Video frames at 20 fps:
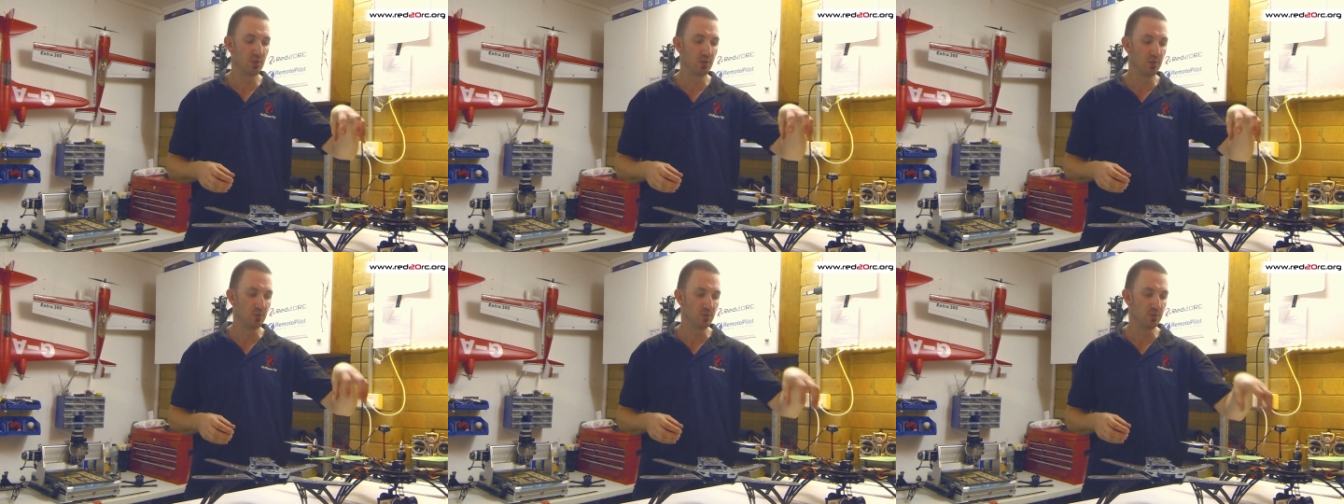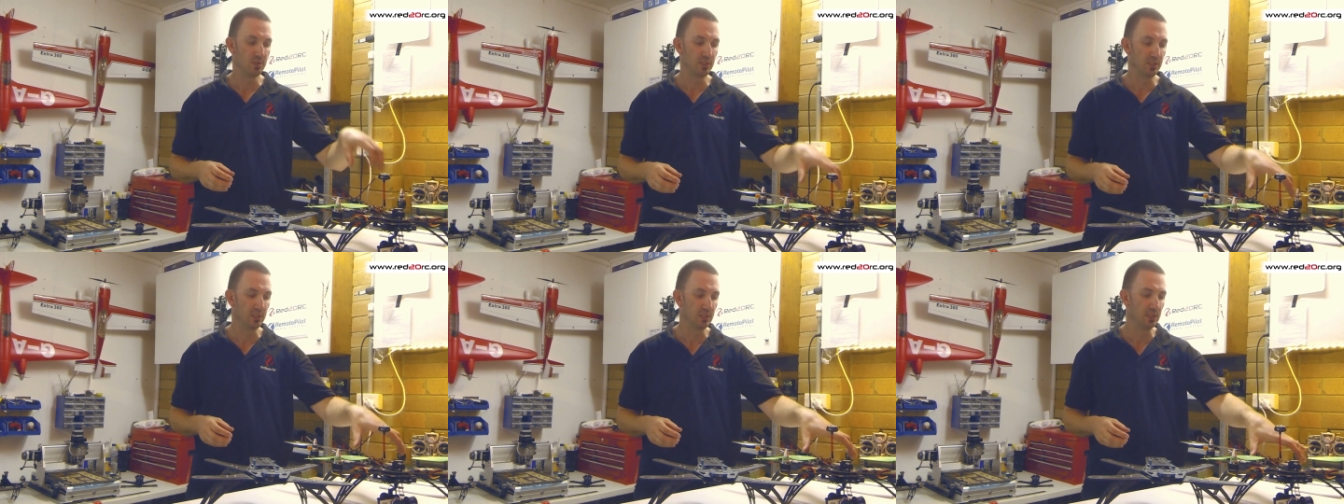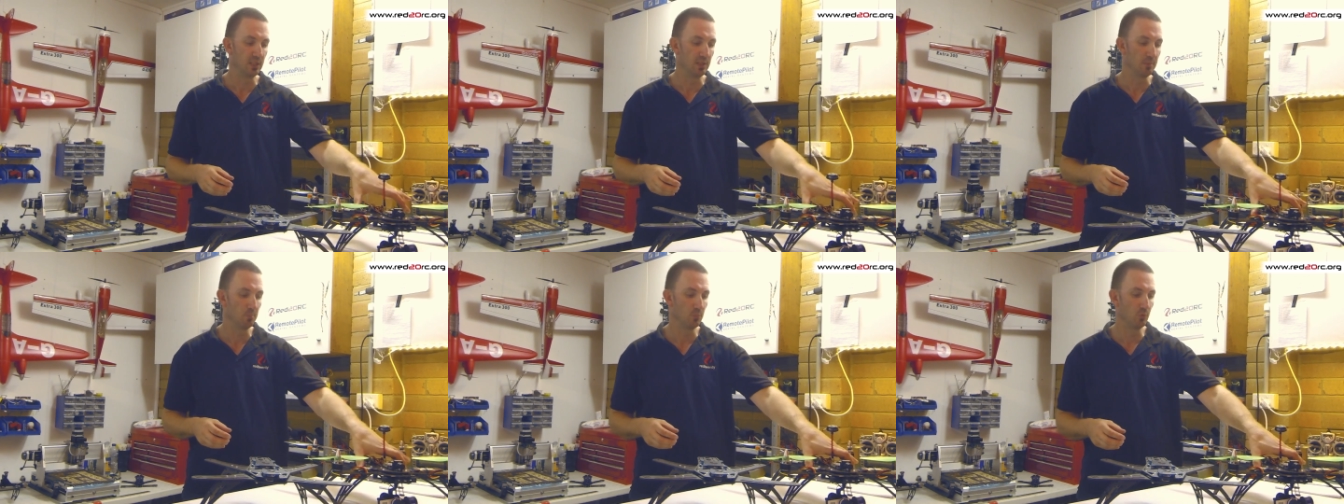2D
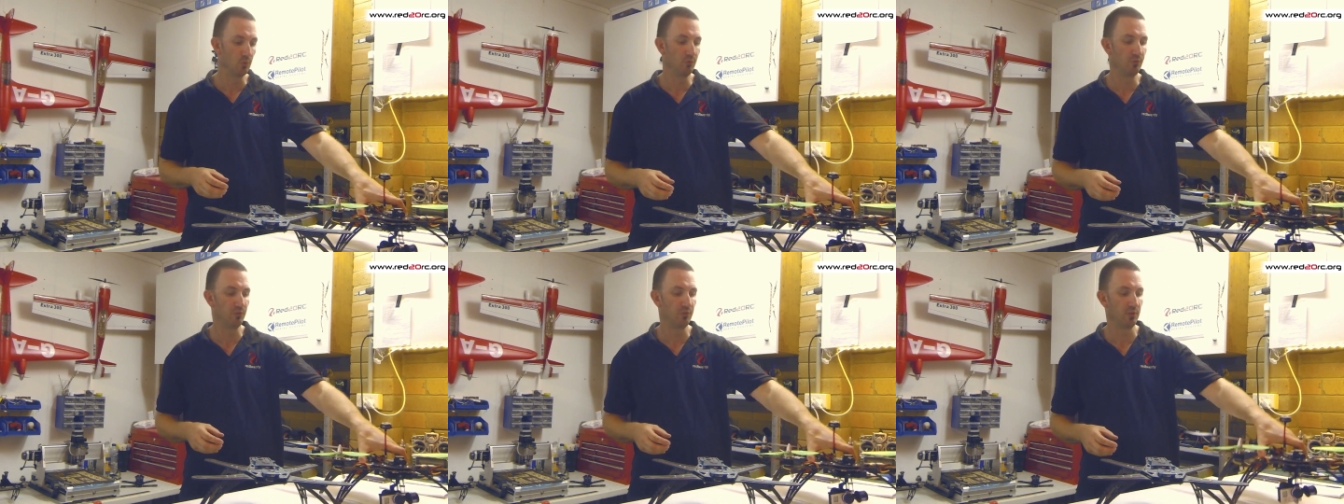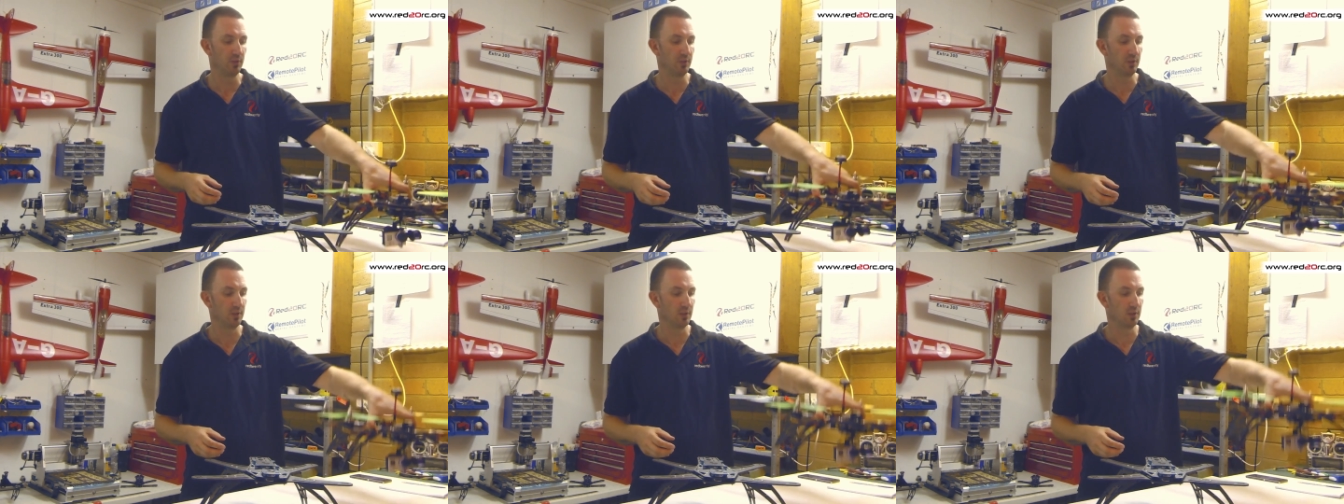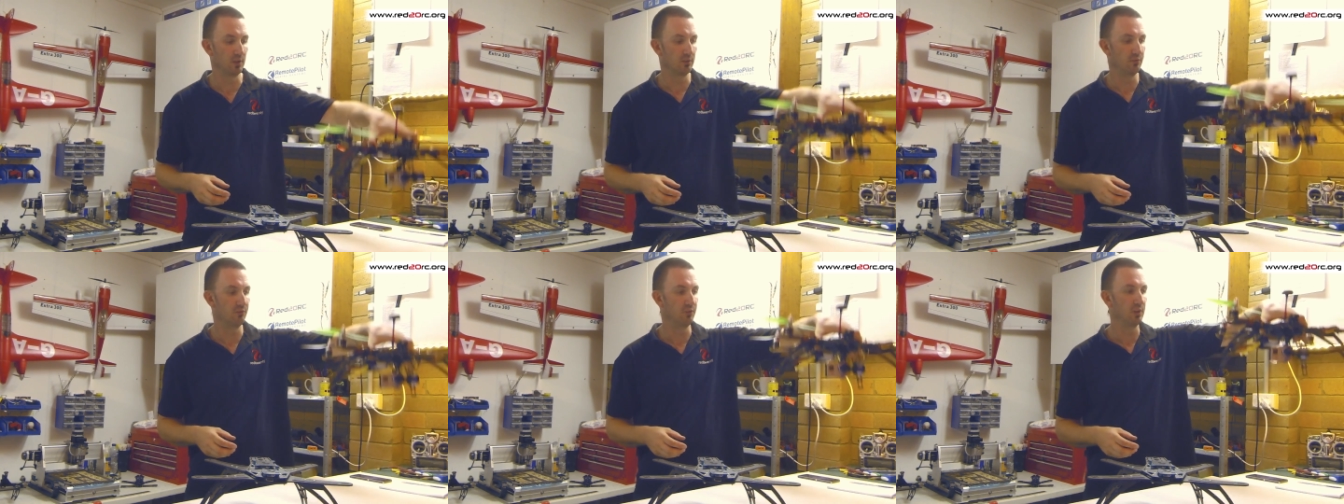gimbal for
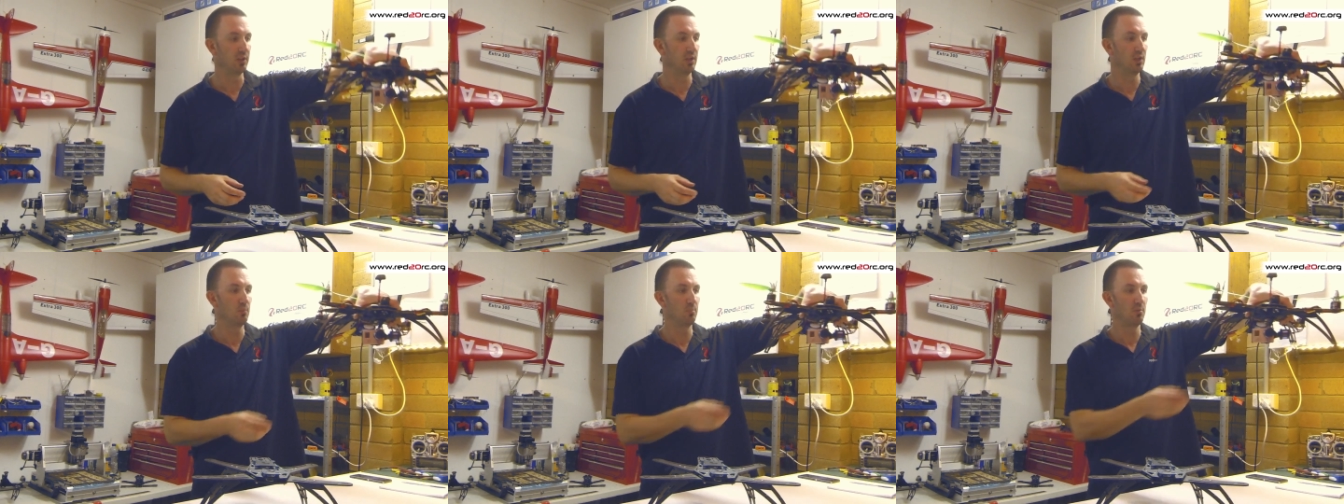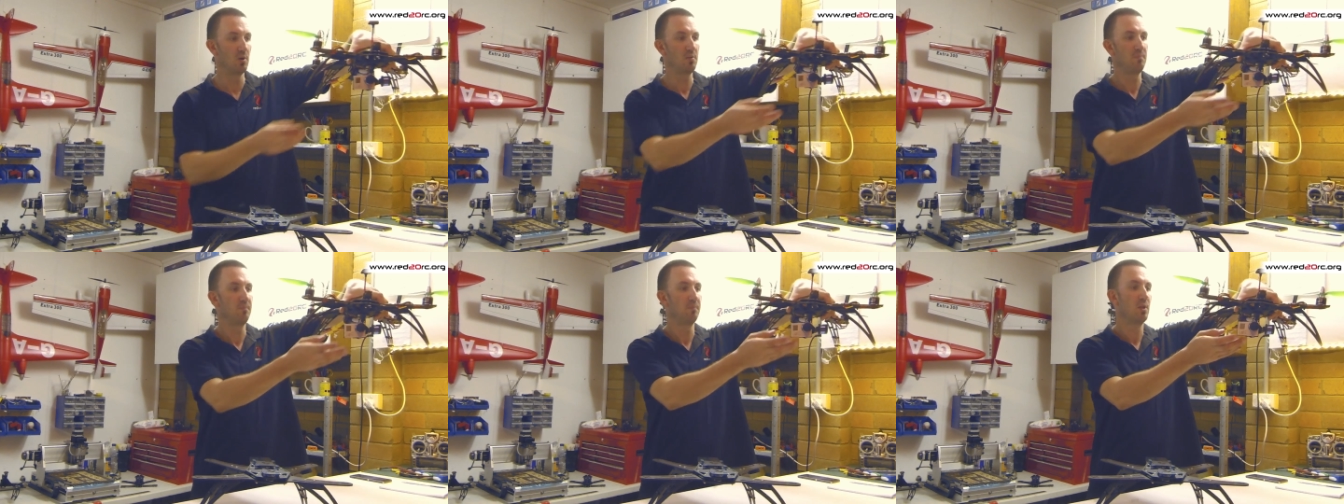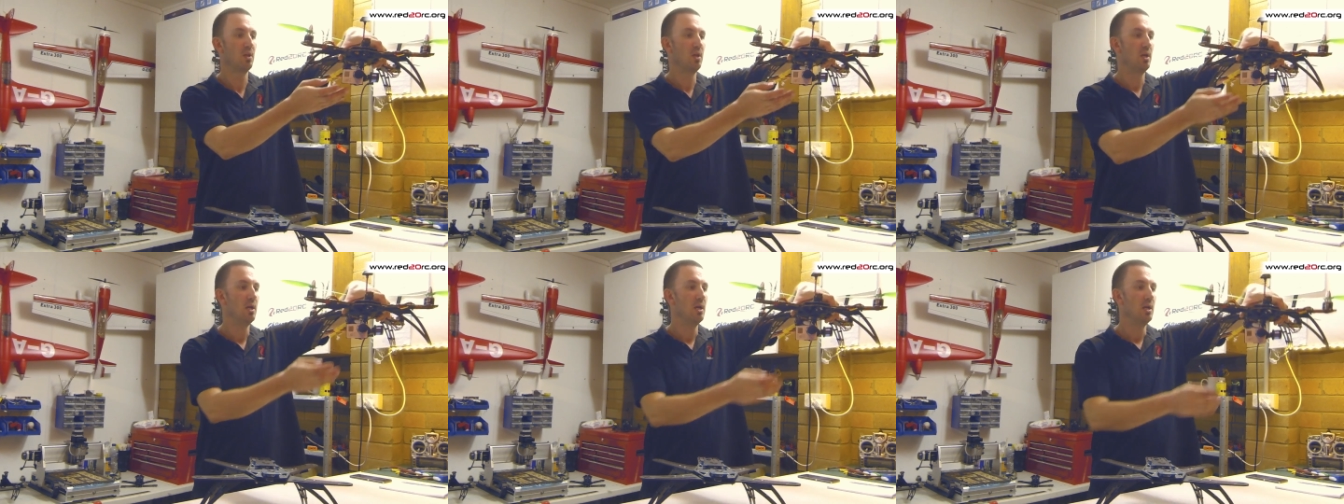the for the GoPro.
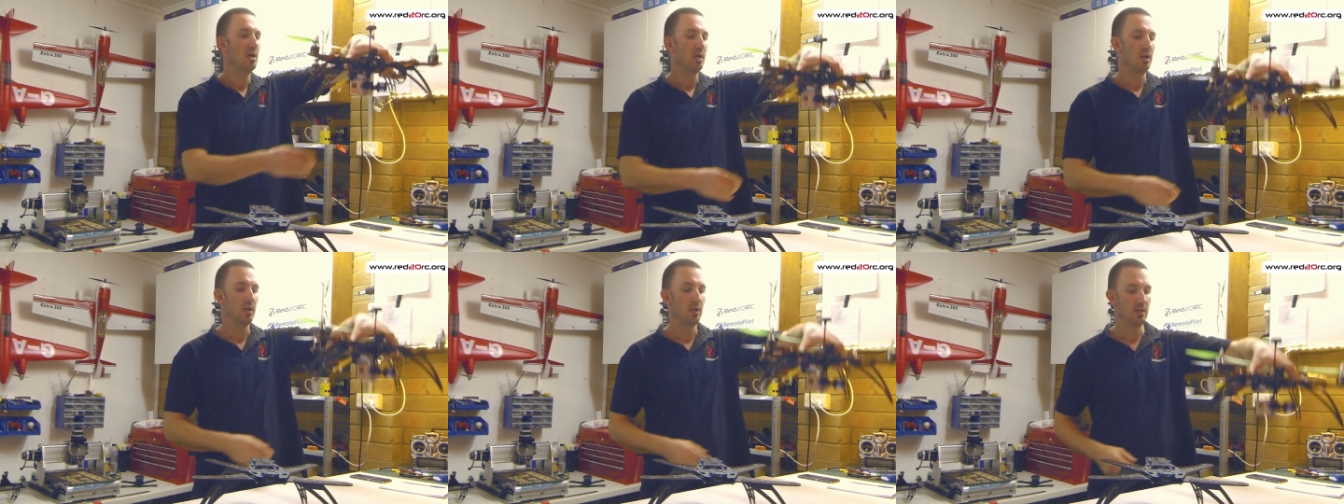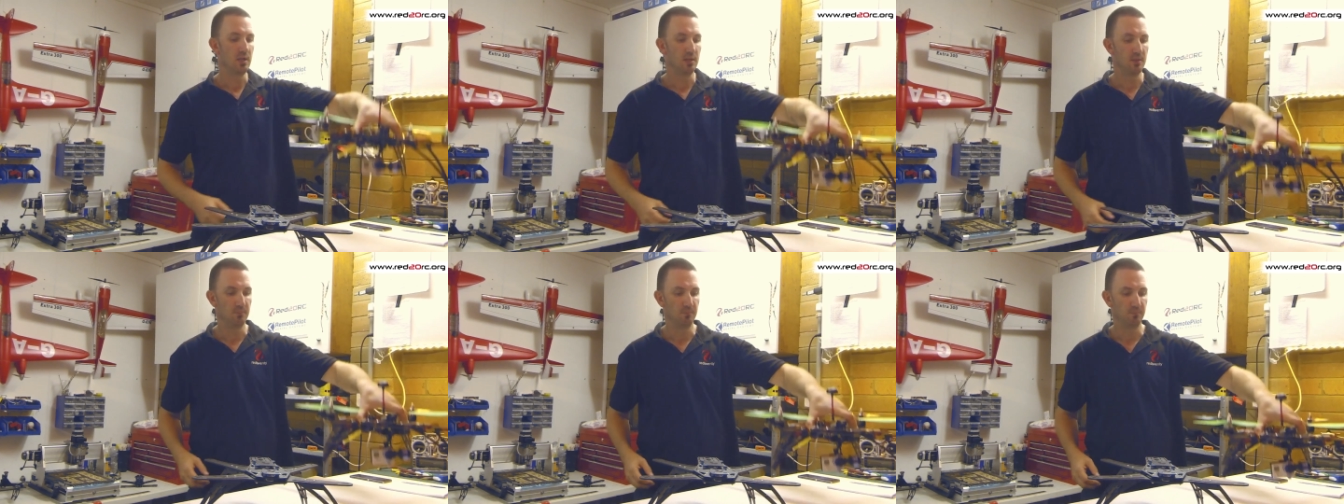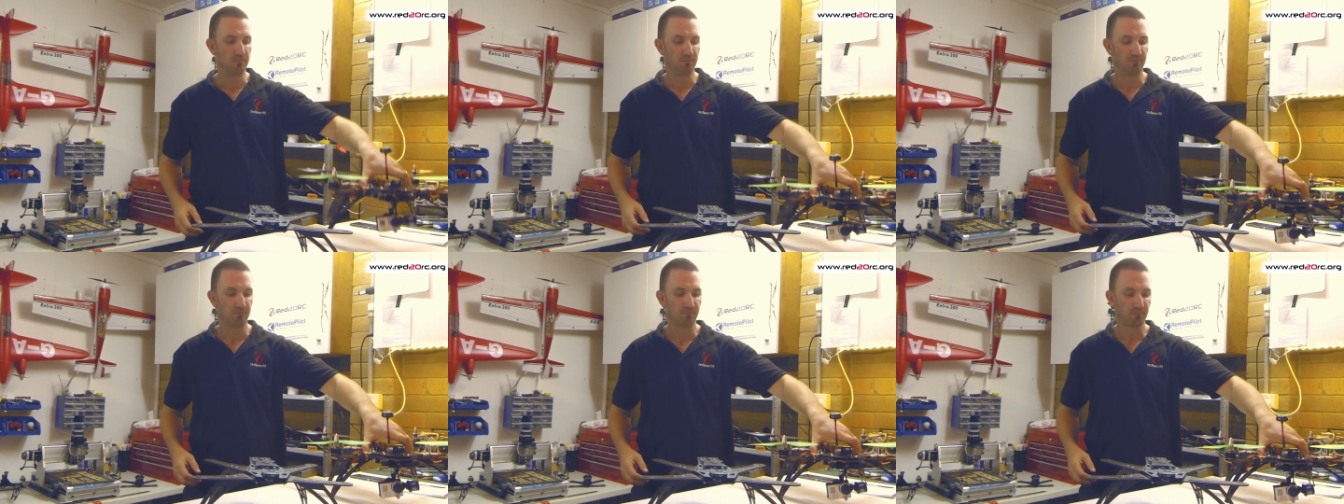
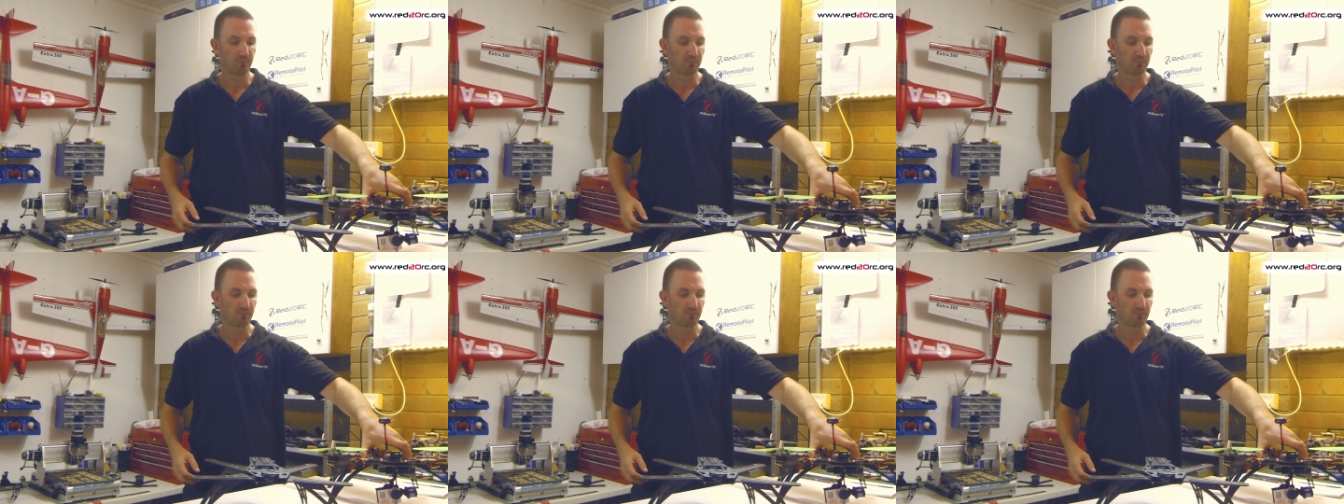Um,